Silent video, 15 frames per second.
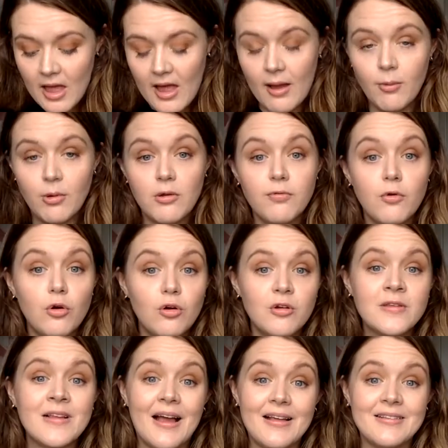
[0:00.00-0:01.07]
I will, of
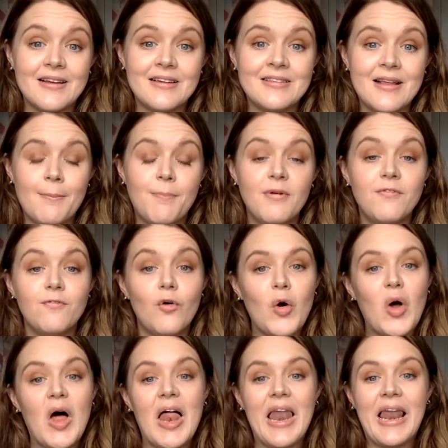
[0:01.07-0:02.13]
course, as I said
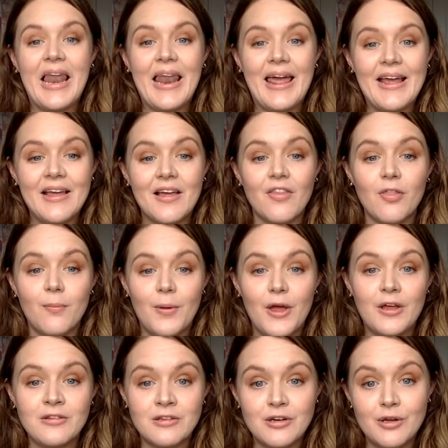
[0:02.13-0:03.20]
before, link the
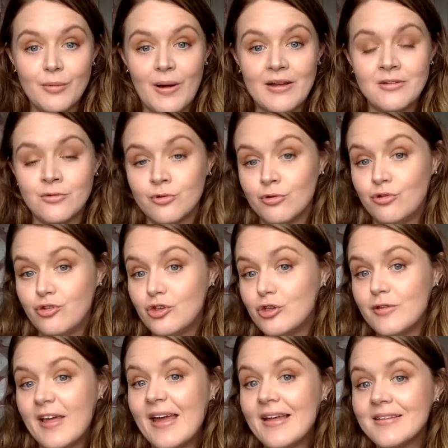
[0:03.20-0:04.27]
person who I saw
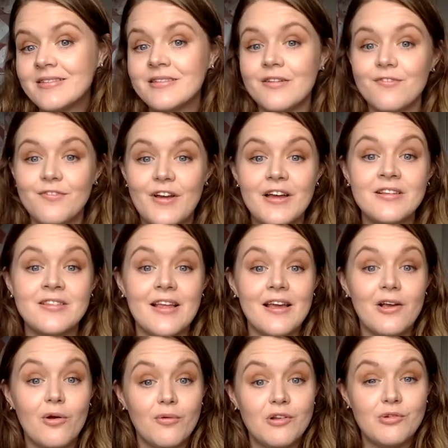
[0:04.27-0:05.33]
do this birth that
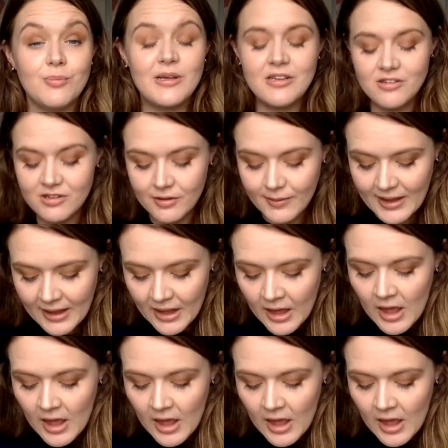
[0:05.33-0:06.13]
encouraged me to do it,